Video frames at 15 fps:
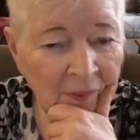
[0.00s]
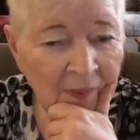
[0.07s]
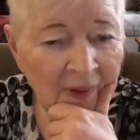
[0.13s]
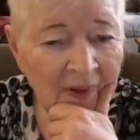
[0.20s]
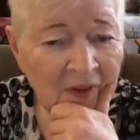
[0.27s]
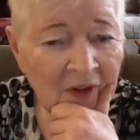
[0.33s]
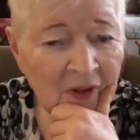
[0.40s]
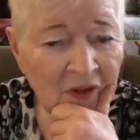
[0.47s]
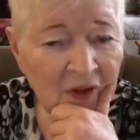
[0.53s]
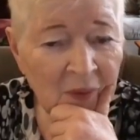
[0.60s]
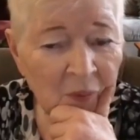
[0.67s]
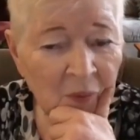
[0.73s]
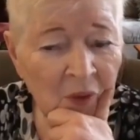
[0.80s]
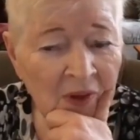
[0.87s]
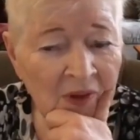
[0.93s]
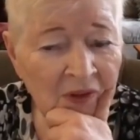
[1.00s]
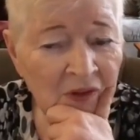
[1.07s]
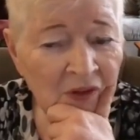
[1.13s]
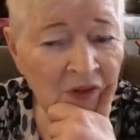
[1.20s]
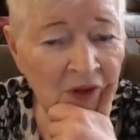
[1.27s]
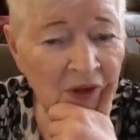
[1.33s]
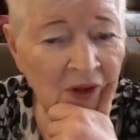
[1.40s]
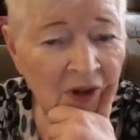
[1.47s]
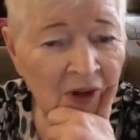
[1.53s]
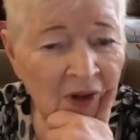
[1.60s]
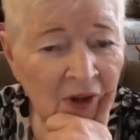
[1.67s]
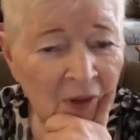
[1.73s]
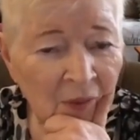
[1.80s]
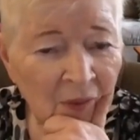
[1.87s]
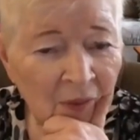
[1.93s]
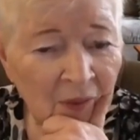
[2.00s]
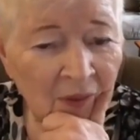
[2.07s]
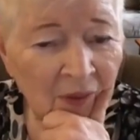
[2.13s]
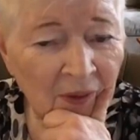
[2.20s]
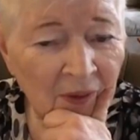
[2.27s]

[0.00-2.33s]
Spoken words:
Where does it want to go?